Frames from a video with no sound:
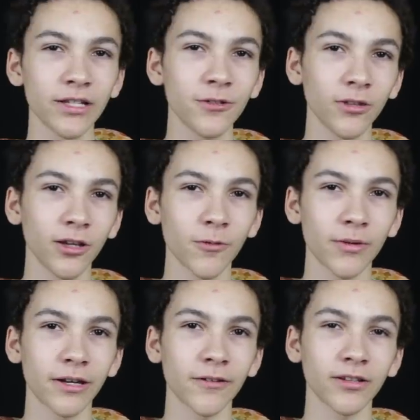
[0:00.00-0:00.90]
too long
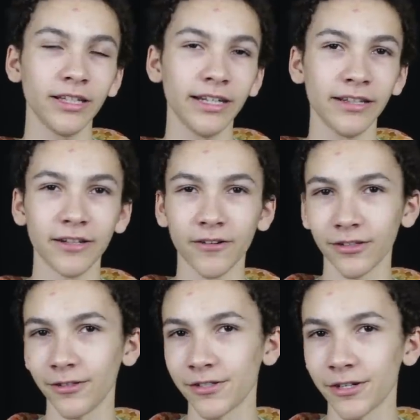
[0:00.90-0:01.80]
without cleaning their
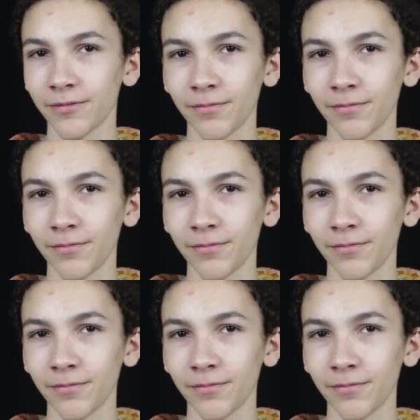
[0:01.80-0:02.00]
enclosure.